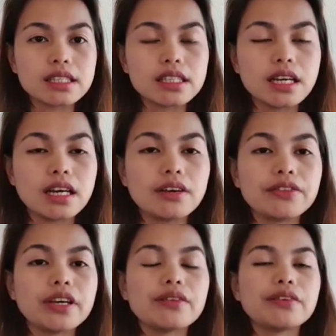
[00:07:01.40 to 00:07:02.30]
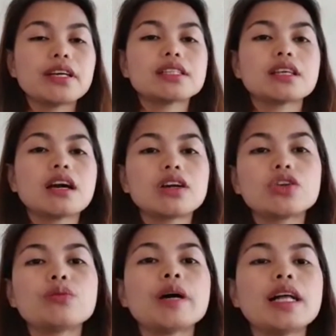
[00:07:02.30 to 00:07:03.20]
the VFS
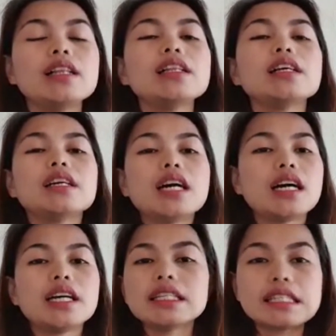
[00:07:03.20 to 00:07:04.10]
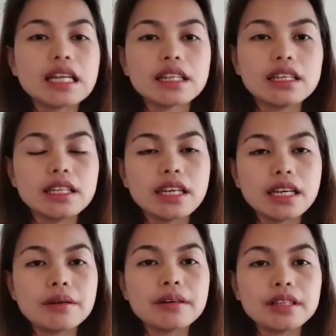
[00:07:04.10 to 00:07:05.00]
Global. It's not in
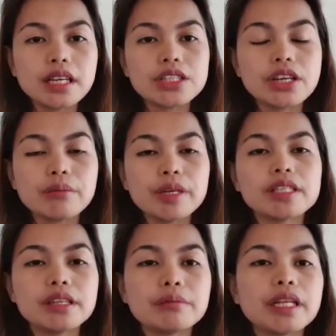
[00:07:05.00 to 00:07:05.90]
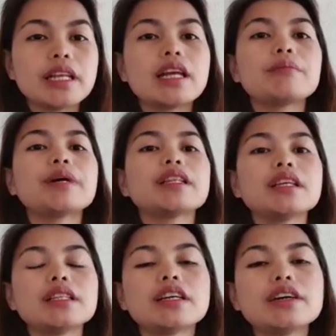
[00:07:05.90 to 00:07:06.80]
the Dutch Embassy in Manila, but
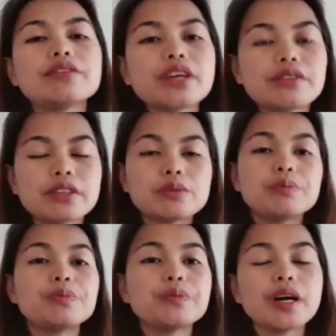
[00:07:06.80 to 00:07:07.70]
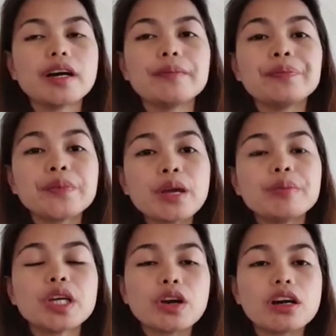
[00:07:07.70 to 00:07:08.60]
in the VFS,
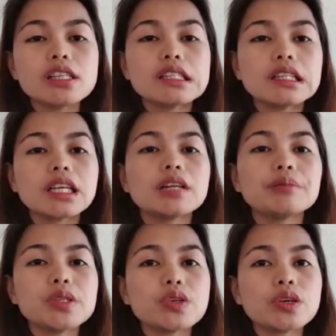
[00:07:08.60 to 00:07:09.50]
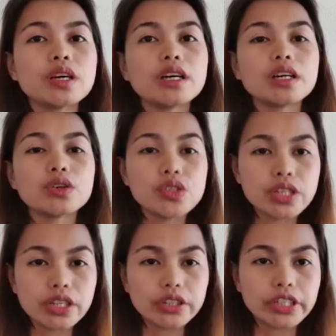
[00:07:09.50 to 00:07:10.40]
because it can be
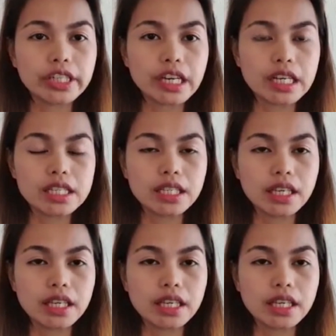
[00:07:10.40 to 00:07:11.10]
considered as